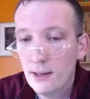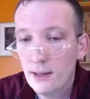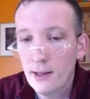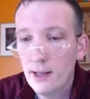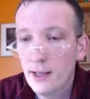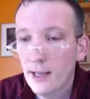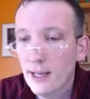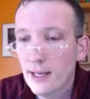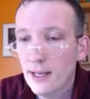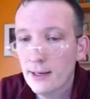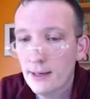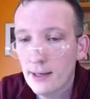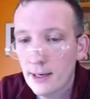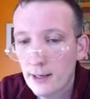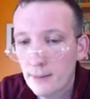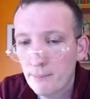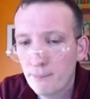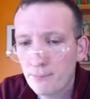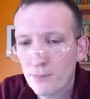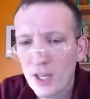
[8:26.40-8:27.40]
And
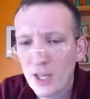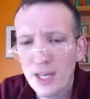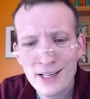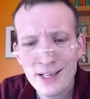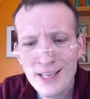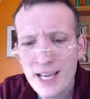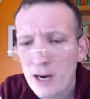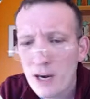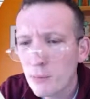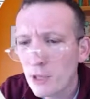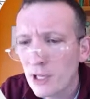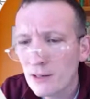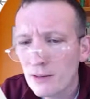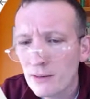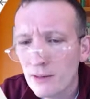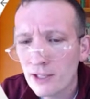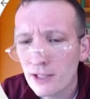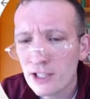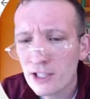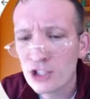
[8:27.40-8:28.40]
again, I mean,
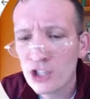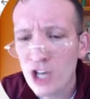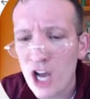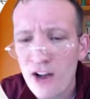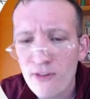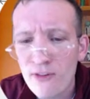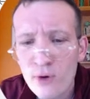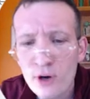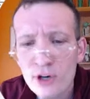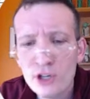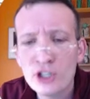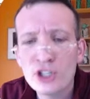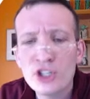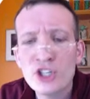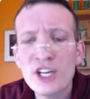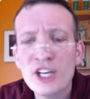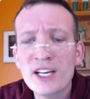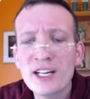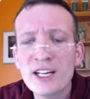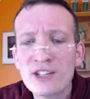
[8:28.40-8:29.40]
this is software you're
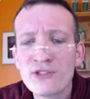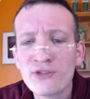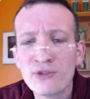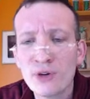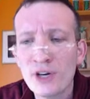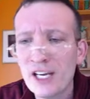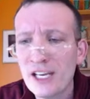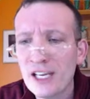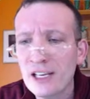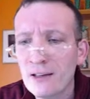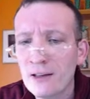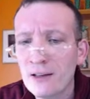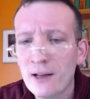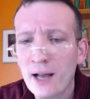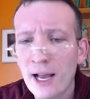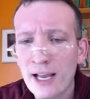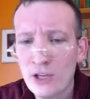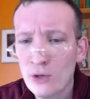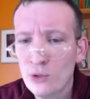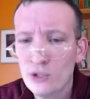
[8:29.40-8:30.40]
seeing. It's free.
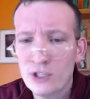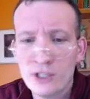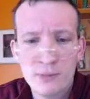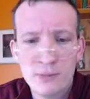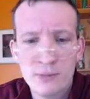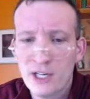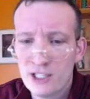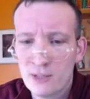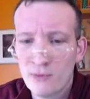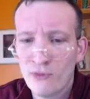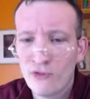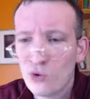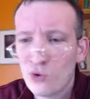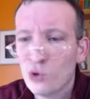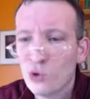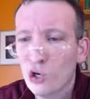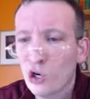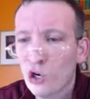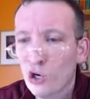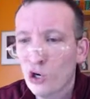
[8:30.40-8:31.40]
I use it because I'm
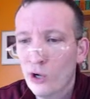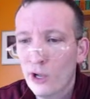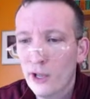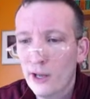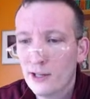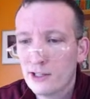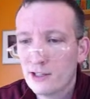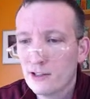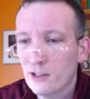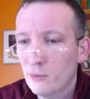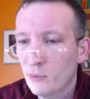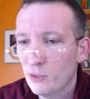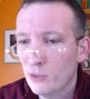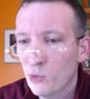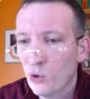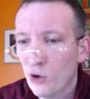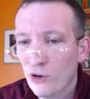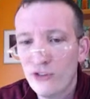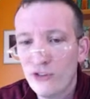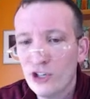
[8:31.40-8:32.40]
frugal and it's a little bit
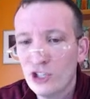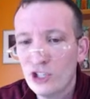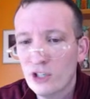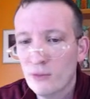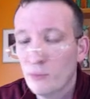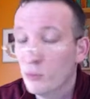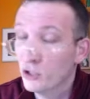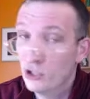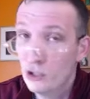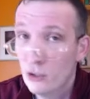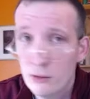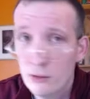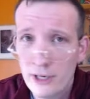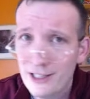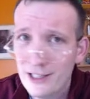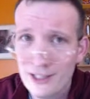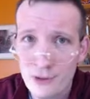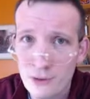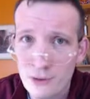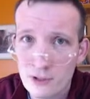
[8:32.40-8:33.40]
more efficient. But you don't
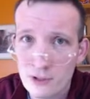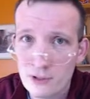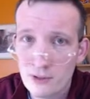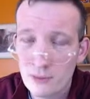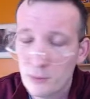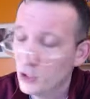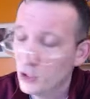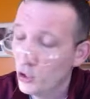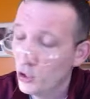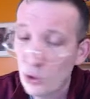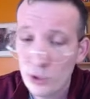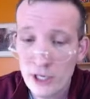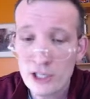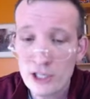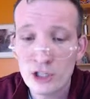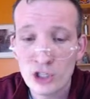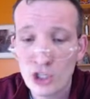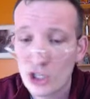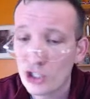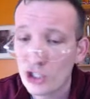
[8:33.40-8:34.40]
need to you don't need
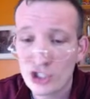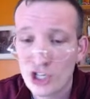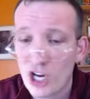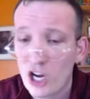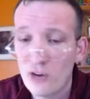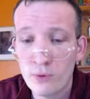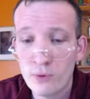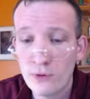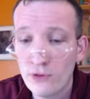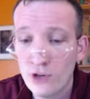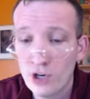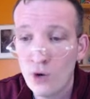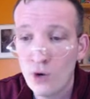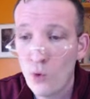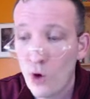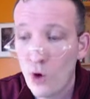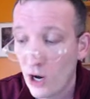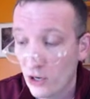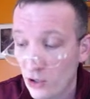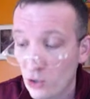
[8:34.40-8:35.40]
to learn software if you
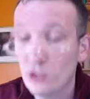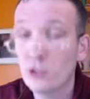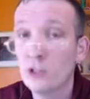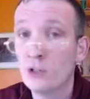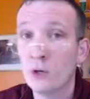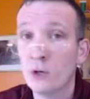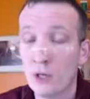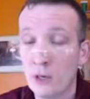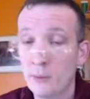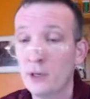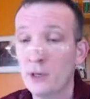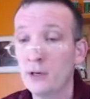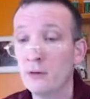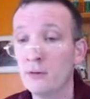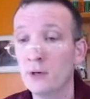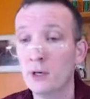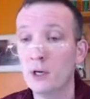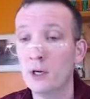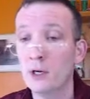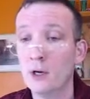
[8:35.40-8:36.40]
don't want. You can do it, I
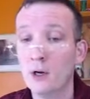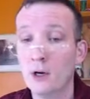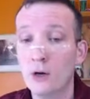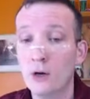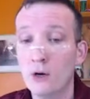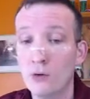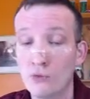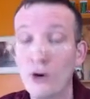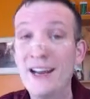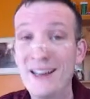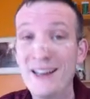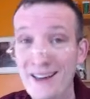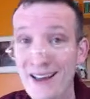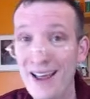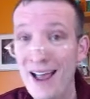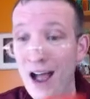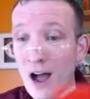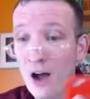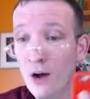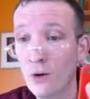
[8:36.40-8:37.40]
mean, right
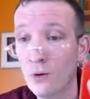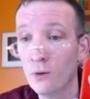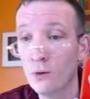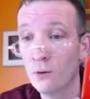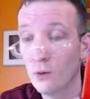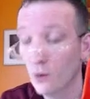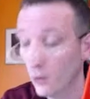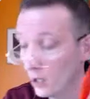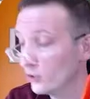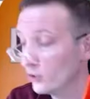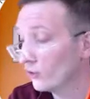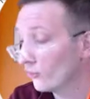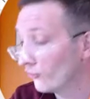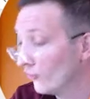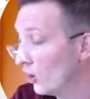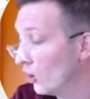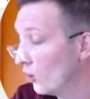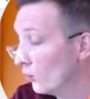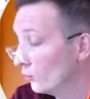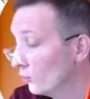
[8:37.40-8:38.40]
now on your
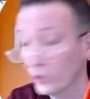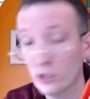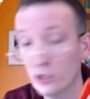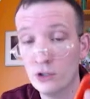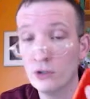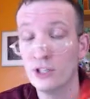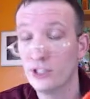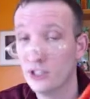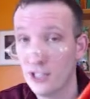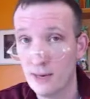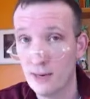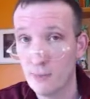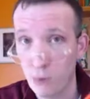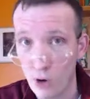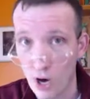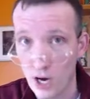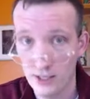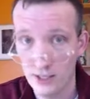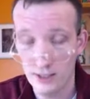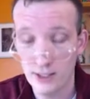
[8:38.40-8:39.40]
phone. You can do the same
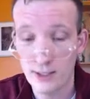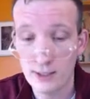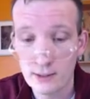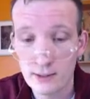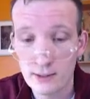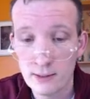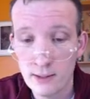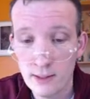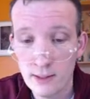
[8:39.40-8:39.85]
process.